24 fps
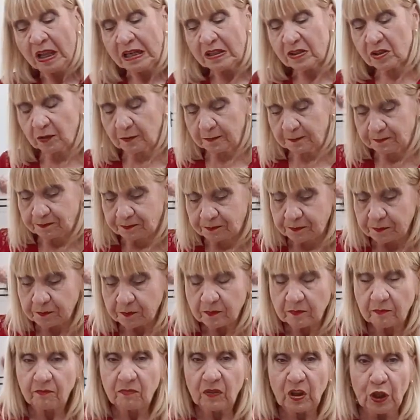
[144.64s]
So,
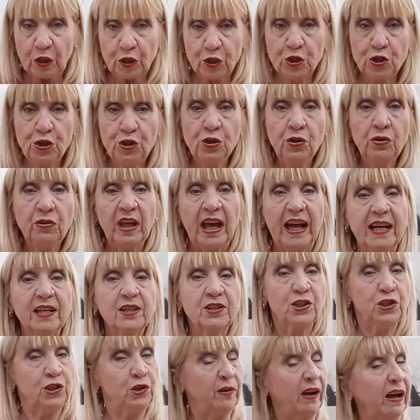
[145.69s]
to do
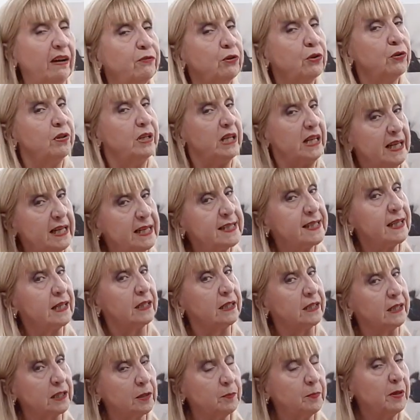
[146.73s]
that, you have your knees a
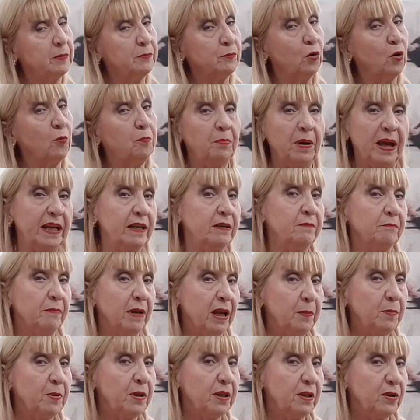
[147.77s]
little bit more bent
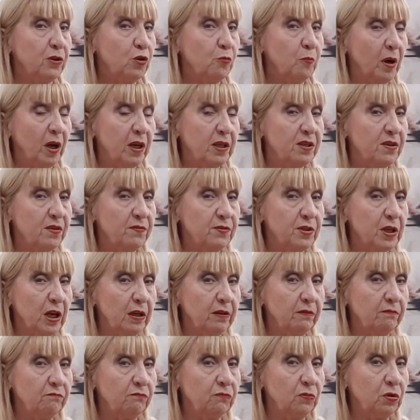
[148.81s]
maybe than you might have
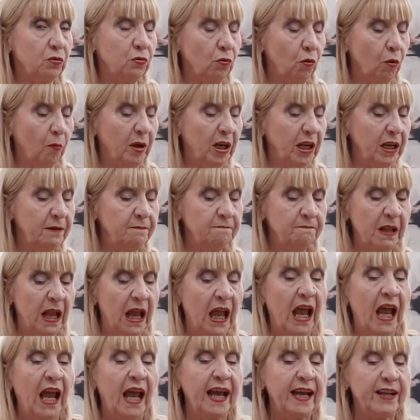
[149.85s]
done normally,
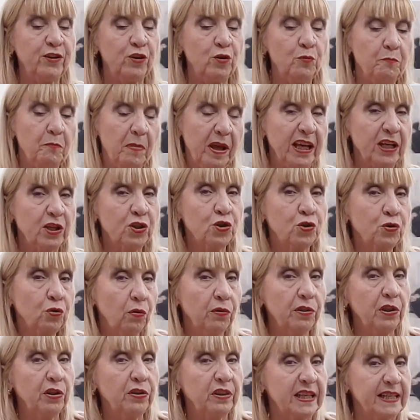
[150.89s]
and you make sure
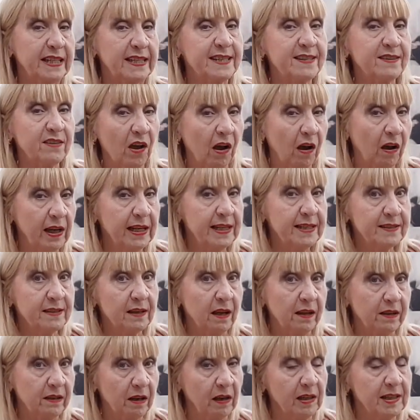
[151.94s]
that these thighs
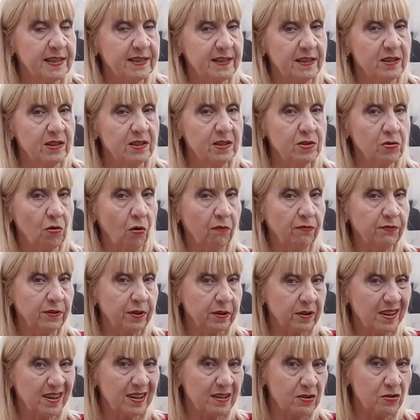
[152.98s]
are nice and soft,
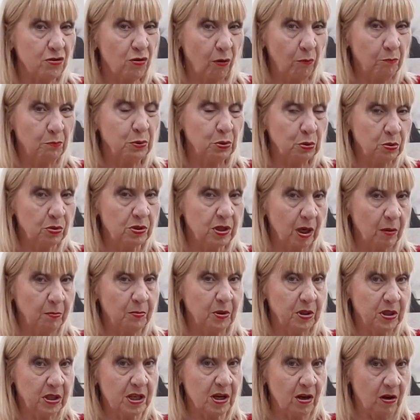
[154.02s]
that they're not pulled up
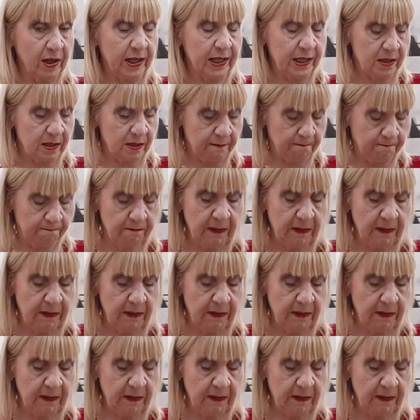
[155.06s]
and tight.